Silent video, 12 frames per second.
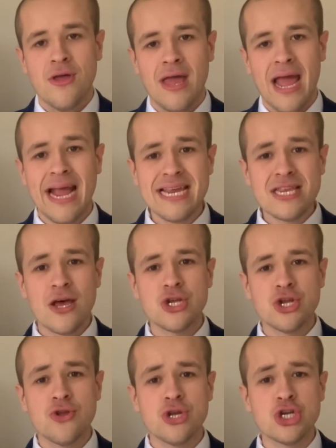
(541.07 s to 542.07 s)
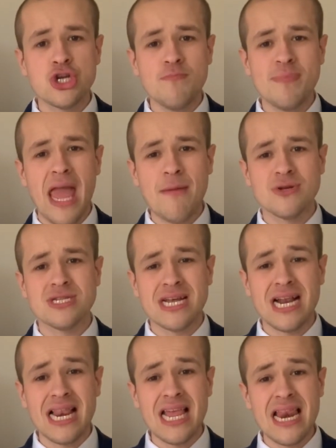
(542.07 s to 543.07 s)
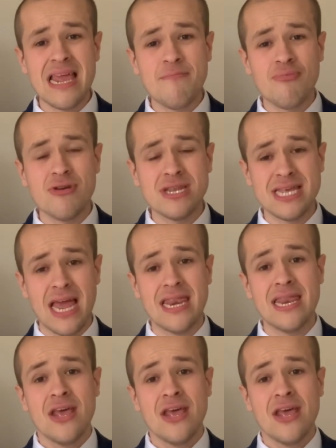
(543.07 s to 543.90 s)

A-star students should be able to clearly present